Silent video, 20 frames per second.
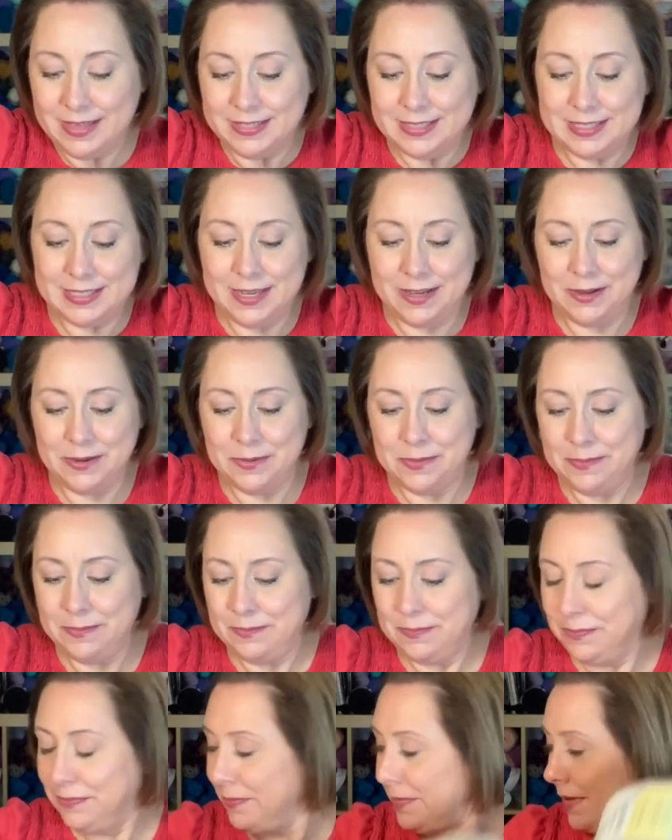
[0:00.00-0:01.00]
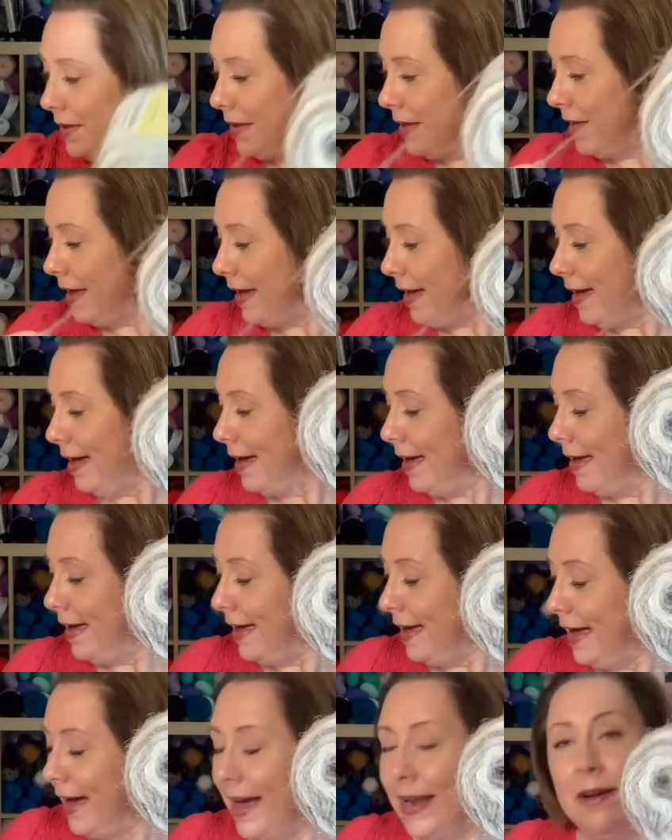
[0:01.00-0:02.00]
So
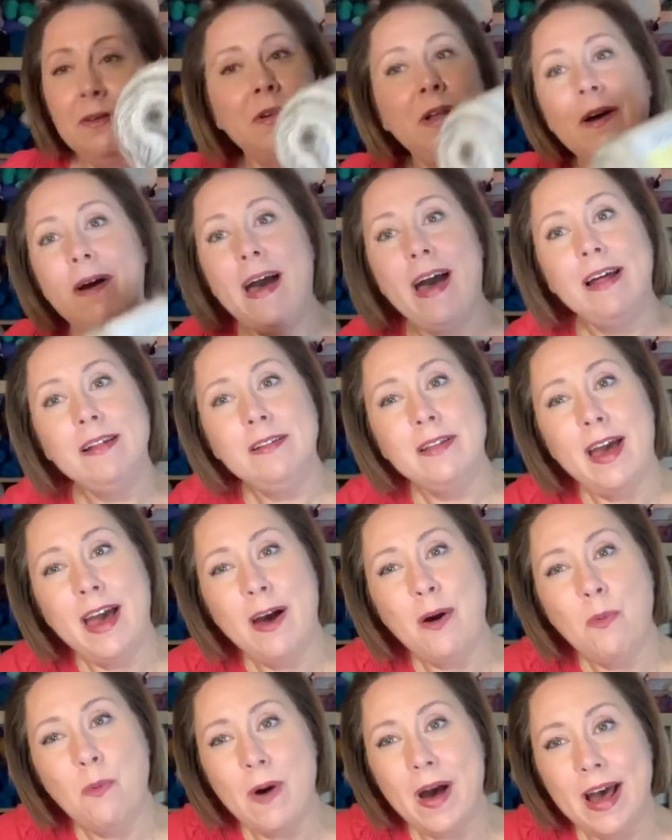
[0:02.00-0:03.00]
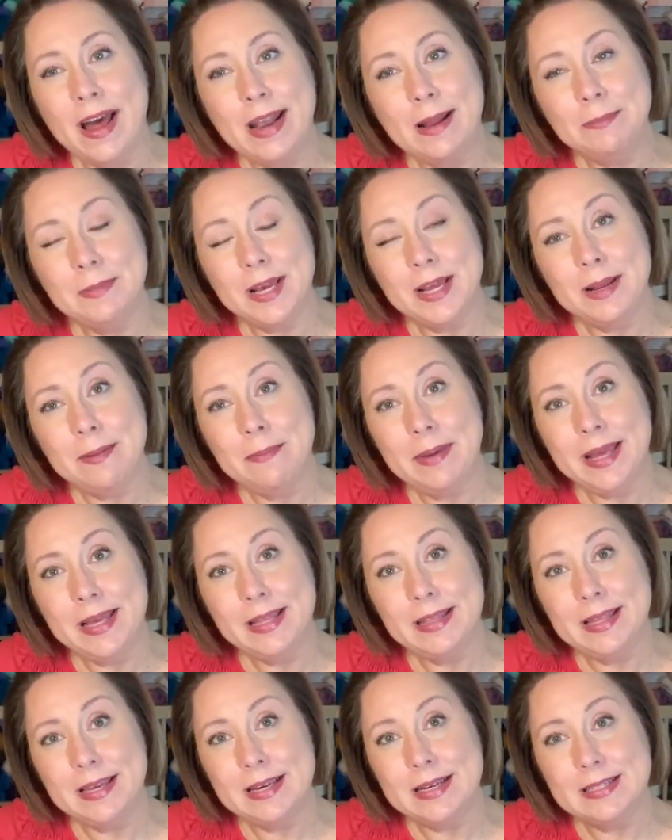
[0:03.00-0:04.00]
I don't know how, how wide I'm gonna
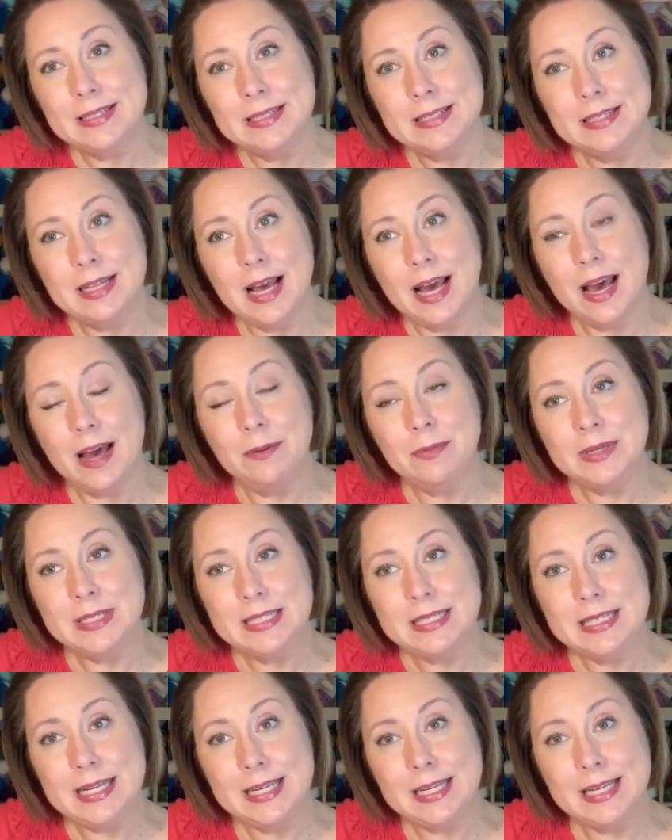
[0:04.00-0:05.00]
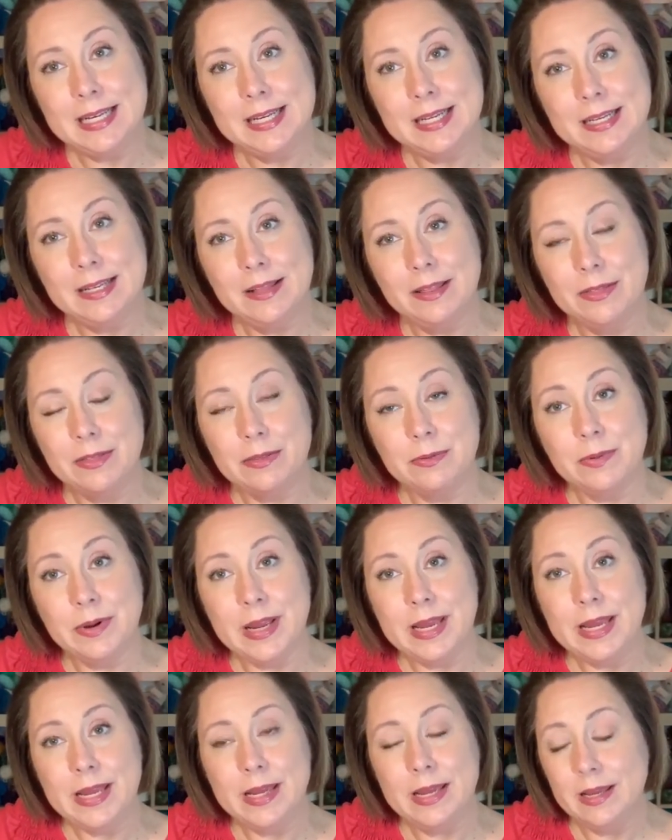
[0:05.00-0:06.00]
make this. I was thinking
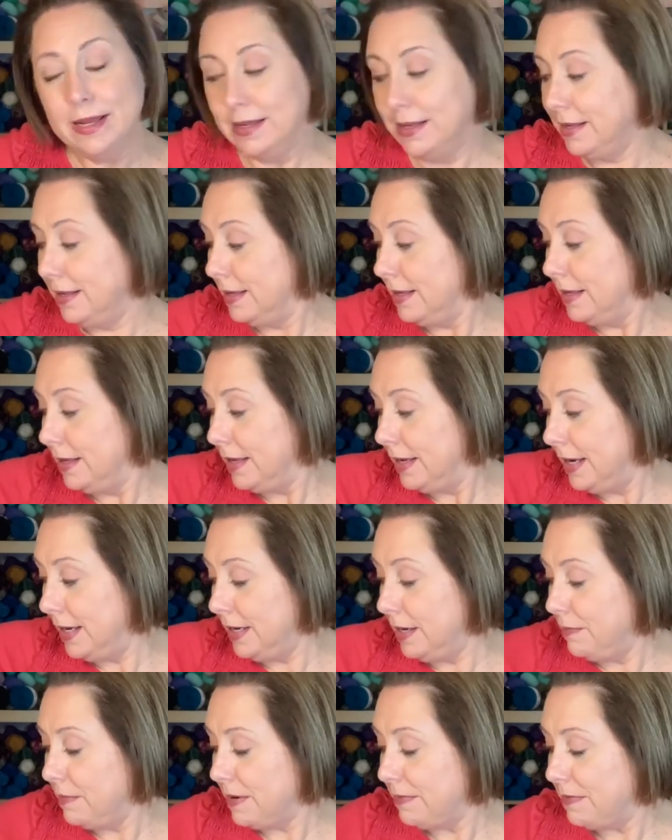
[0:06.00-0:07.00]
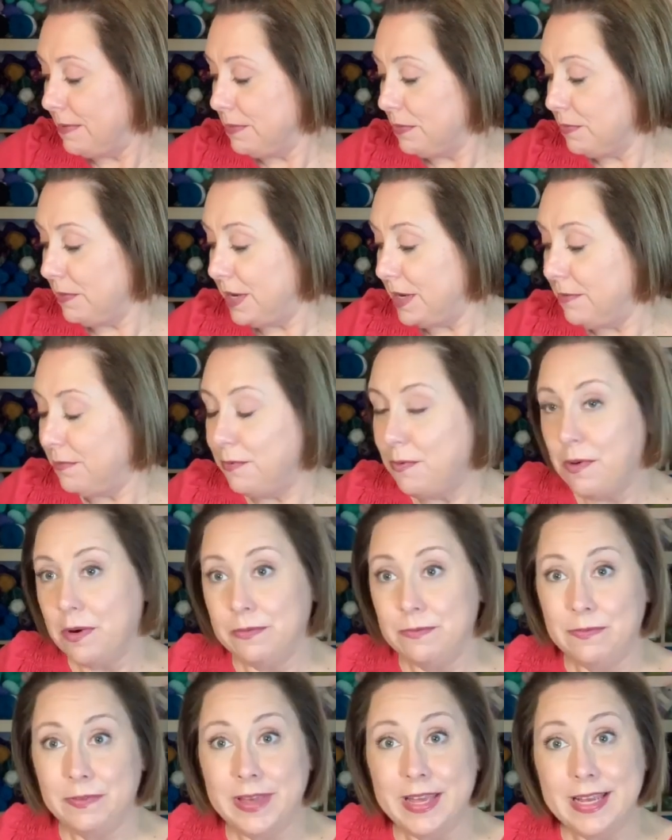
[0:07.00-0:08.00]
three, anywhere from three to four
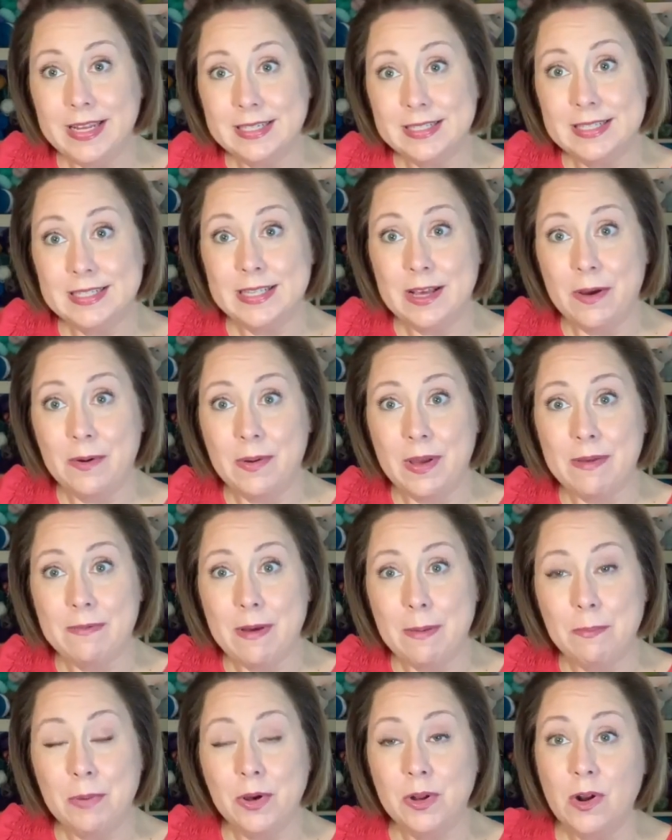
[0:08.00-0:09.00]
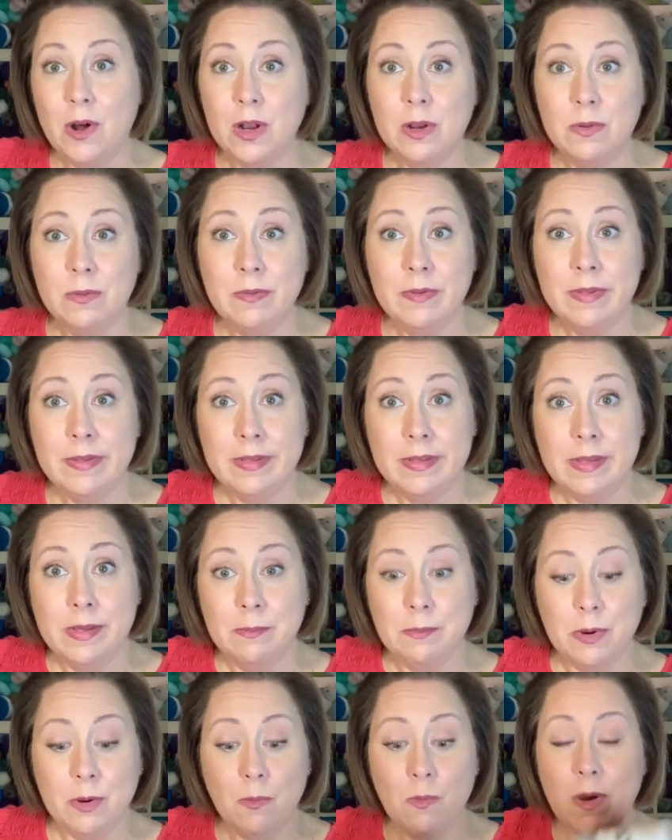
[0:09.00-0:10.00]
feet. So if I put on,
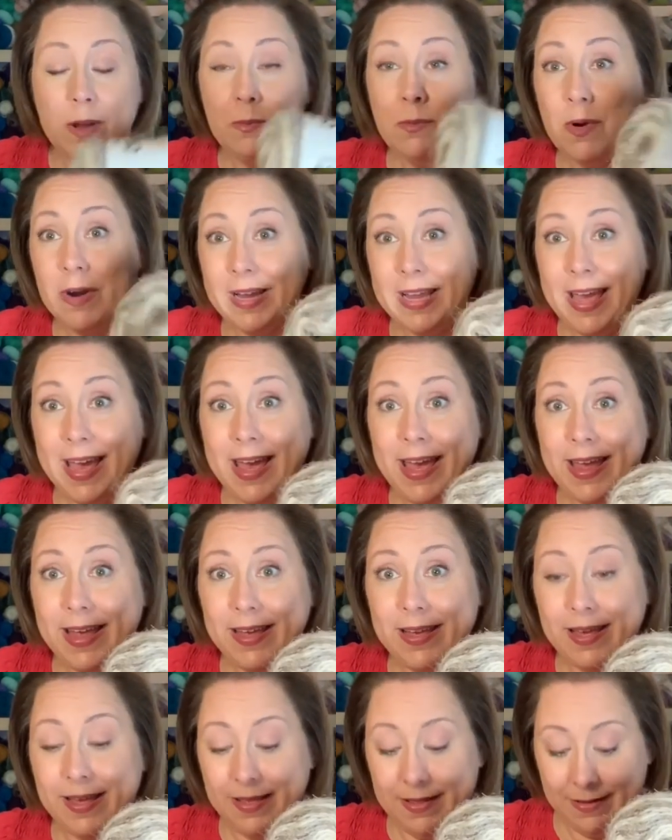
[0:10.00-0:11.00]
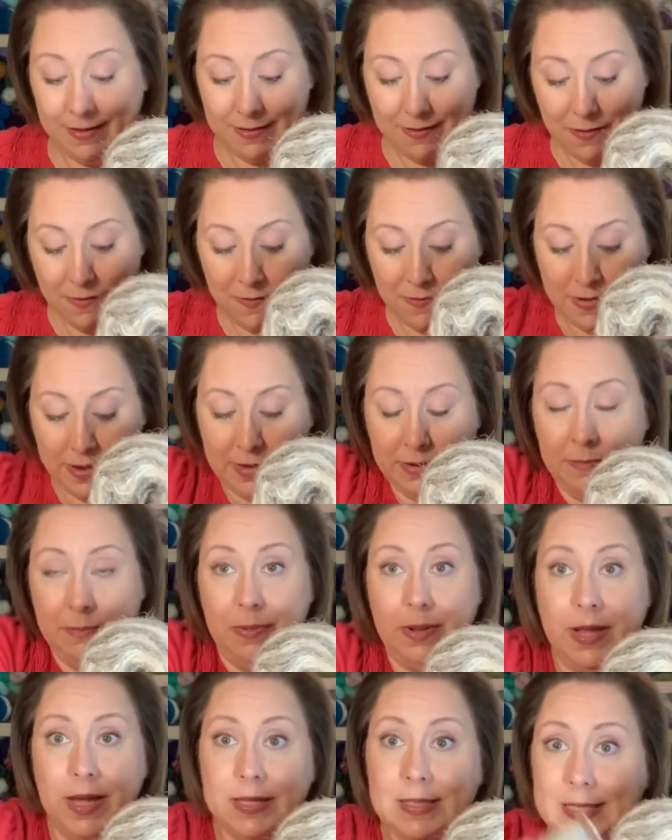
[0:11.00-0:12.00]
put one more cake on
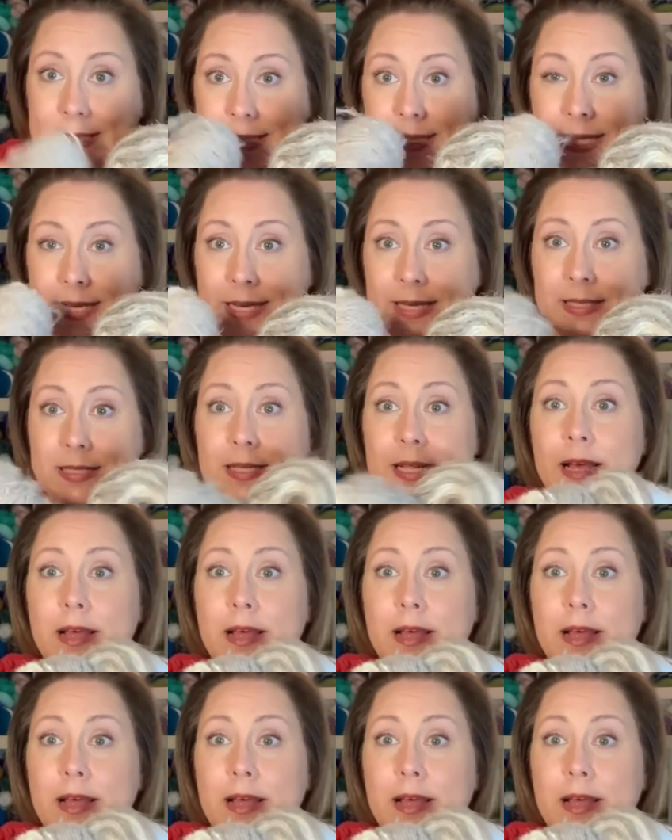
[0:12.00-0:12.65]
plus this,